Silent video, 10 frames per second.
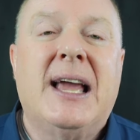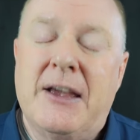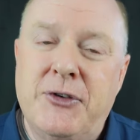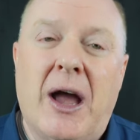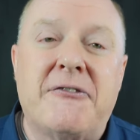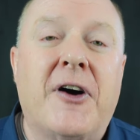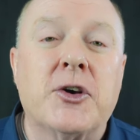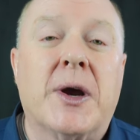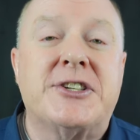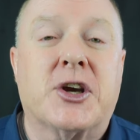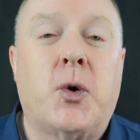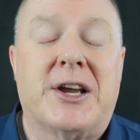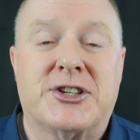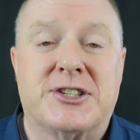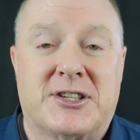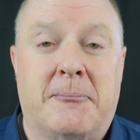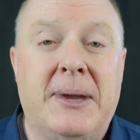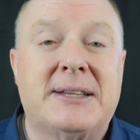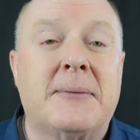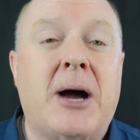If you have fundraising questions,
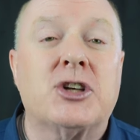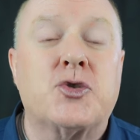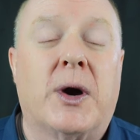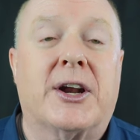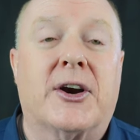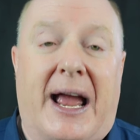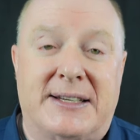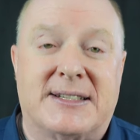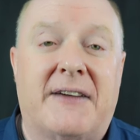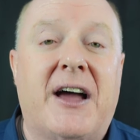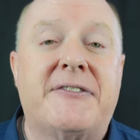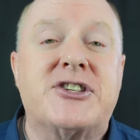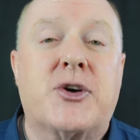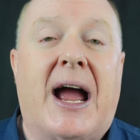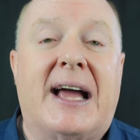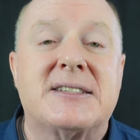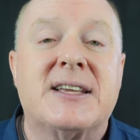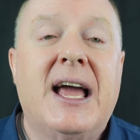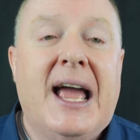submit them on Twitter at DevFStrats